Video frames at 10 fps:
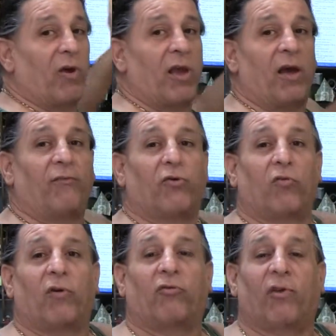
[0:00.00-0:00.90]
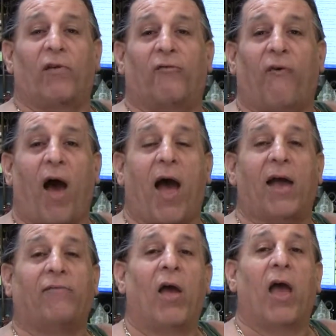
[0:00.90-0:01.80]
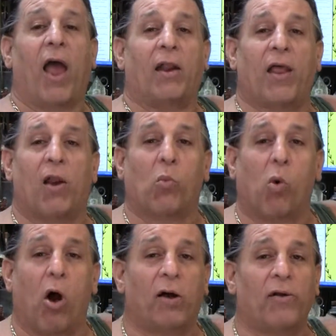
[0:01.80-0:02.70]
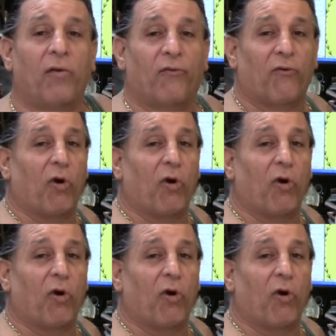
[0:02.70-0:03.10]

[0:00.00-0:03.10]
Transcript: gift, you receive 5 and then 1 for